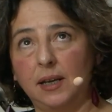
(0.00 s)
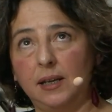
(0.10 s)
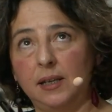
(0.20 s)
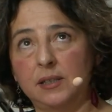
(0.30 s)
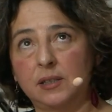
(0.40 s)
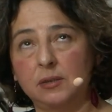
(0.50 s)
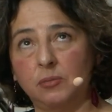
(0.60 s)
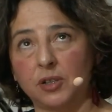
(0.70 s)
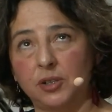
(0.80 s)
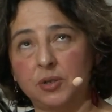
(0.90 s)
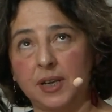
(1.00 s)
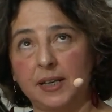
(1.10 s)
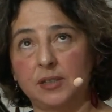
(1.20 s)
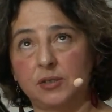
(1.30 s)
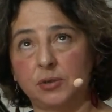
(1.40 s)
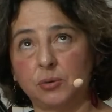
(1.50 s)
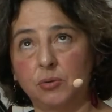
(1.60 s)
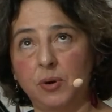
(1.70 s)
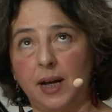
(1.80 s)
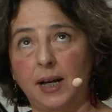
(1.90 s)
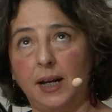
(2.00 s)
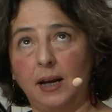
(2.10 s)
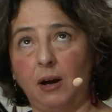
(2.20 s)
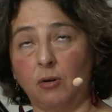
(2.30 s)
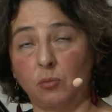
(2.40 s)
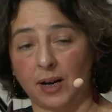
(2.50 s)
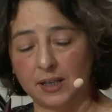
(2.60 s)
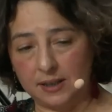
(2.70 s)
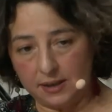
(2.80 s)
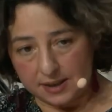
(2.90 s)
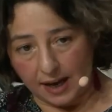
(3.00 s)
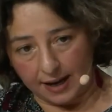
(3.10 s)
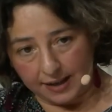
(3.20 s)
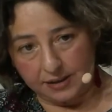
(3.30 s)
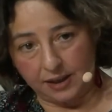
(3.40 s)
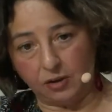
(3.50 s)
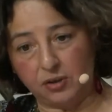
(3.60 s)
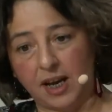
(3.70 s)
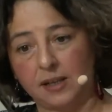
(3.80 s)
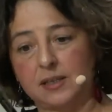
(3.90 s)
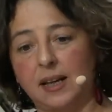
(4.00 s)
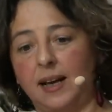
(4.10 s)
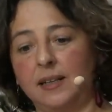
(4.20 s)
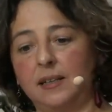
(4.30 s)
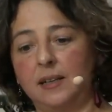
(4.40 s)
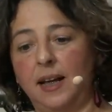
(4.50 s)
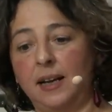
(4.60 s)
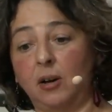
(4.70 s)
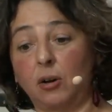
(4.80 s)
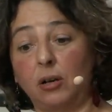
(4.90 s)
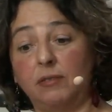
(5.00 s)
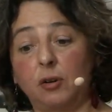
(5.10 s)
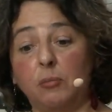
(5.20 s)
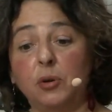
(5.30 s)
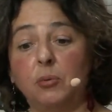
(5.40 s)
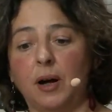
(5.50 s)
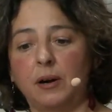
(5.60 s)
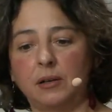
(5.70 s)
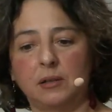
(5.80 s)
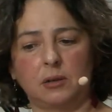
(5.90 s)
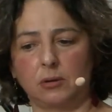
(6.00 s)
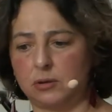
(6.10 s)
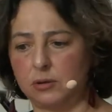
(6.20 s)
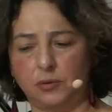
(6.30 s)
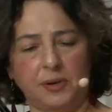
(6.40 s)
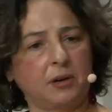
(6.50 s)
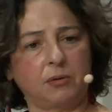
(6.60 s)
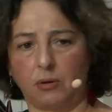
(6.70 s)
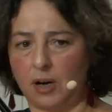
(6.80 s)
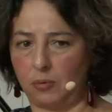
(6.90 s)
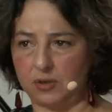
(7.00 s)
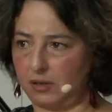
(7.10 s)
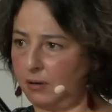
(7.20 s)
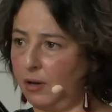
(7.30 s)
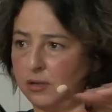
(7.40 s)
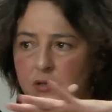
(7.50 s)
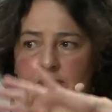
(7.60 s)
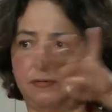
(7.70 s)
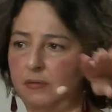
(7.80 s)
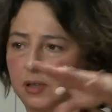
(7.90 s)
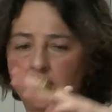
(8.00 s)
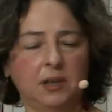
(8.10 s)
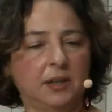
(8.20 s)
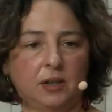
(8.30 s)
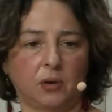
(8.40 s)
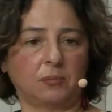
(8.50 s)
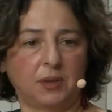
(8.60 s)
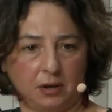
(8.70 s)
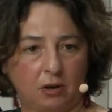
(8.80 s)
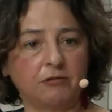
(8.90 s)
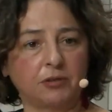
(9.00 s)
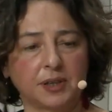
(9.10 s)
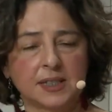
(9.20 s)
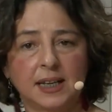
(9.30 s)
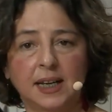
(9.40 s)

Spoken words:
it's what you say is true on one side, and on the other side, and not only from you, I heard it also during Corona, I was in lots of, you know, a conference,